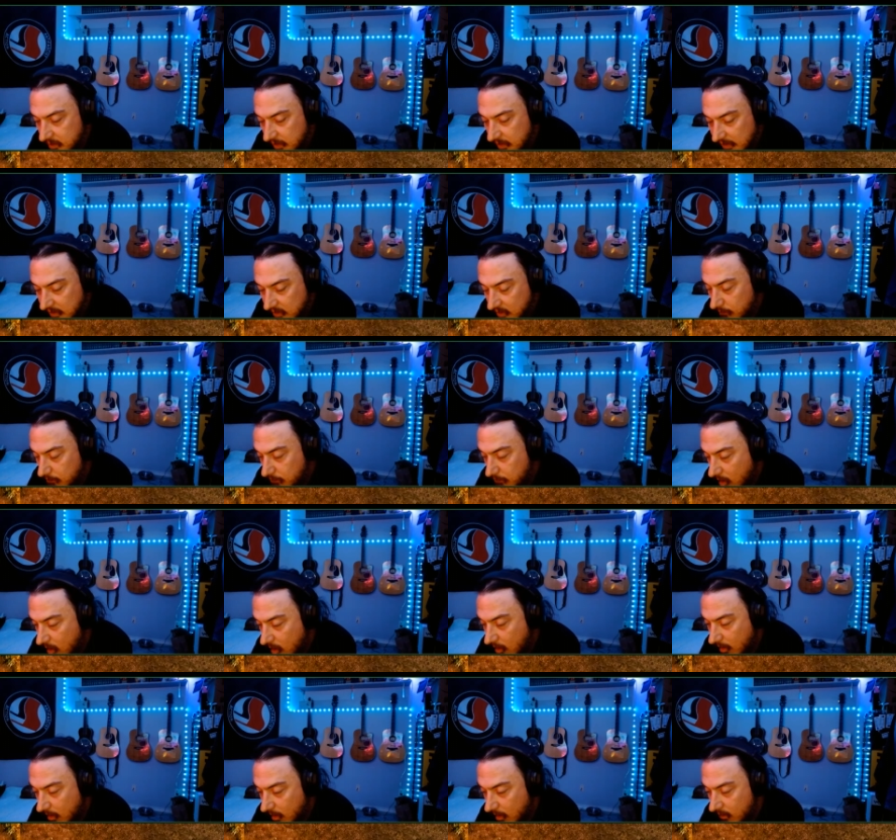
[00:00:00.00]
like the
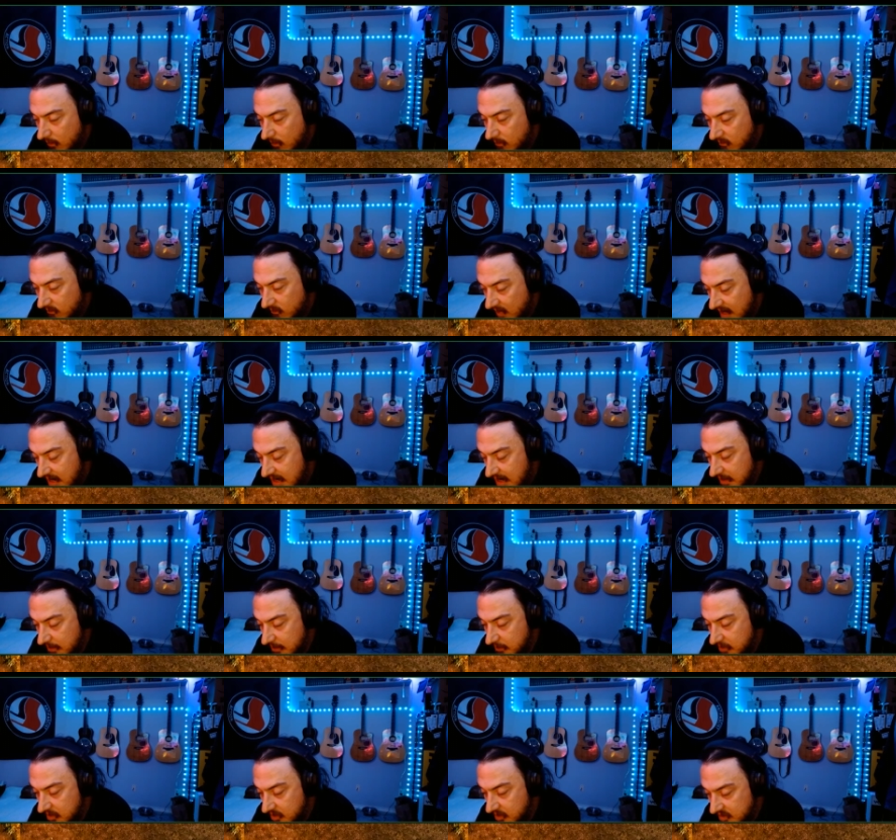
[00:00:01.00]
bar
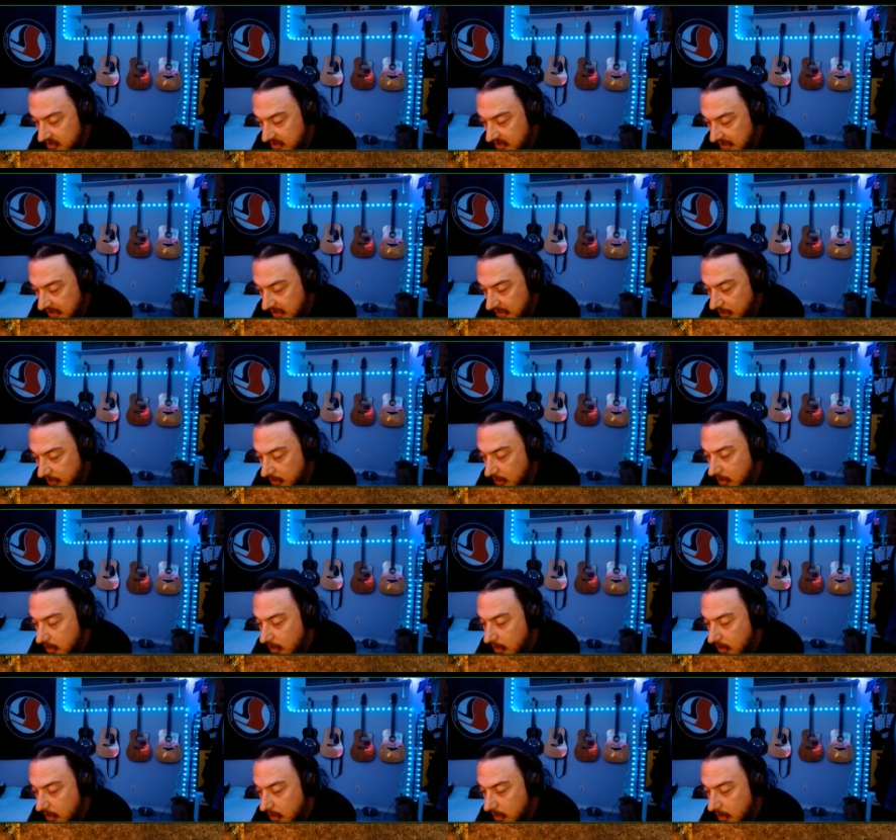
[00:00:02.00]
vibe and the scene.